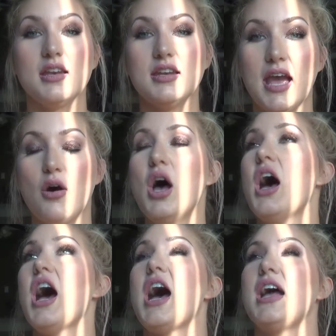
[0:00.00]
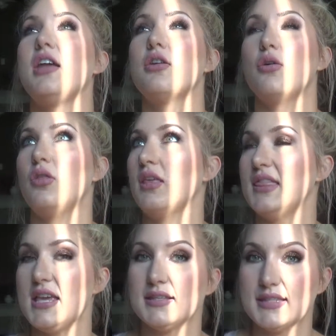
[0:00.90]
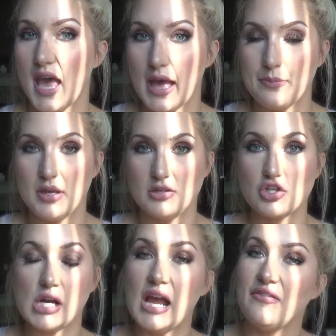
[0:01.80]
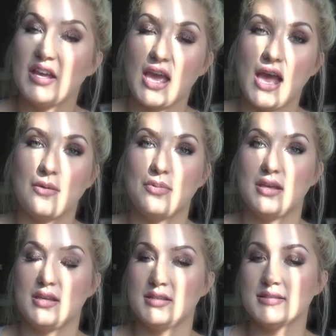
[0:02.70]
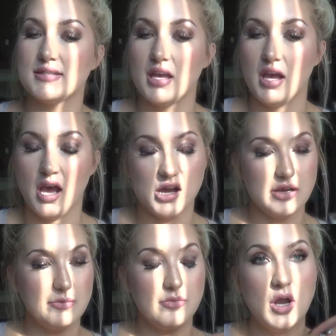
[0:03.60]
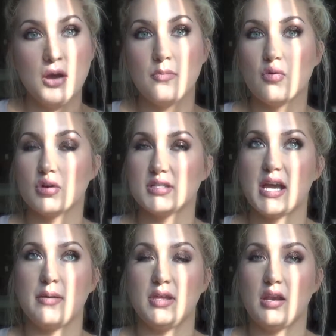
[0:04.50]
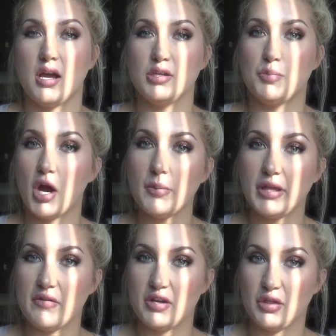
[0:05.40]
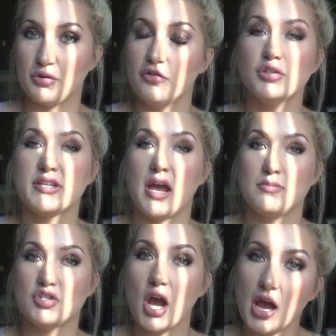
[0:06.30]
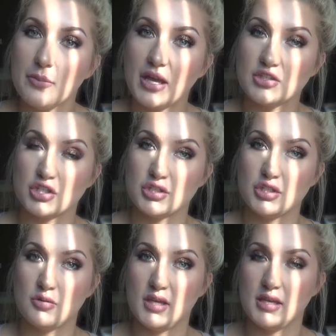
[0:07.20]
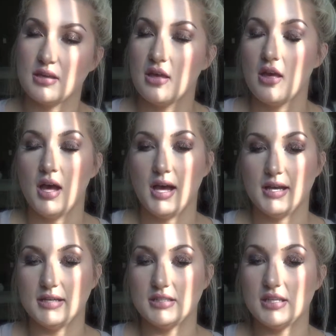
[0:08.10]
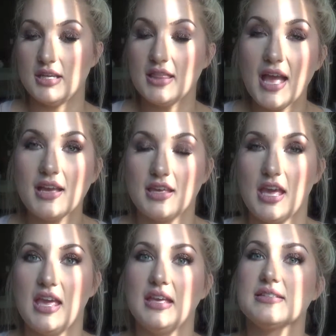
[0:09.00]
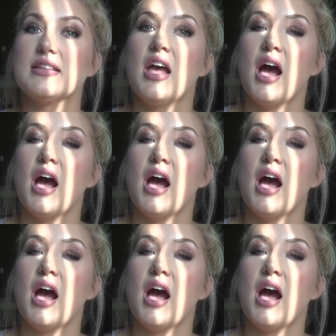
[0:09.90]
Now, I know that things happen, traffic happens, more time than not. You probably have another full-time job that you're doing. In that case,